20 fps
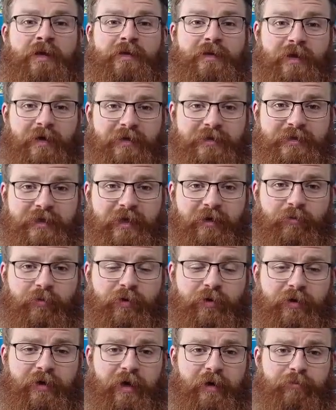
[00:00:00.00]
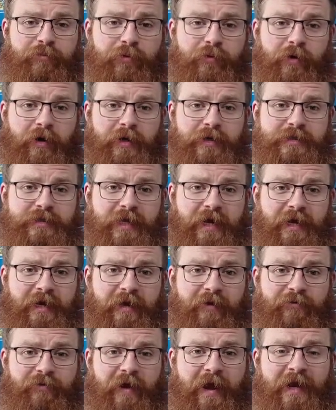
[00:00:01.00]
Lastly, we look at price, and
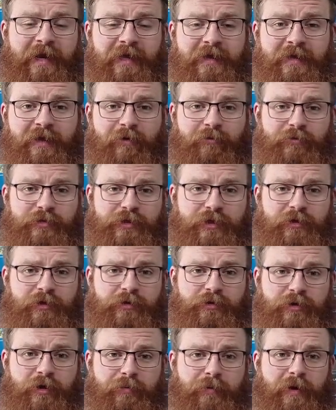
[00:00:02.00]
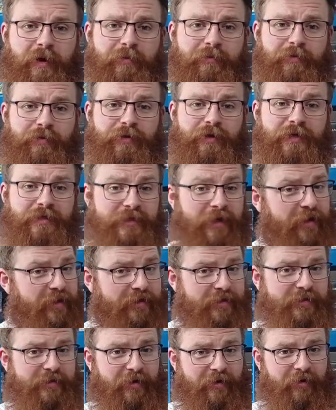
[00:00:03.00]
if anything was going to trip up this
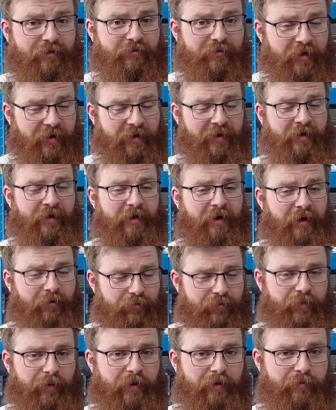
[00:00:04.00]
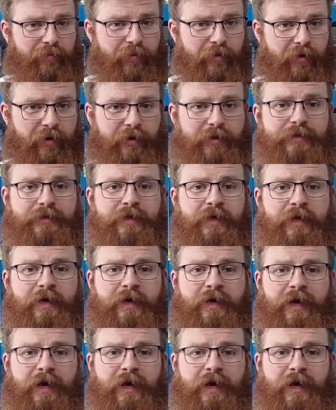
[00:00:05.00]
inner sleeve, it would be the price.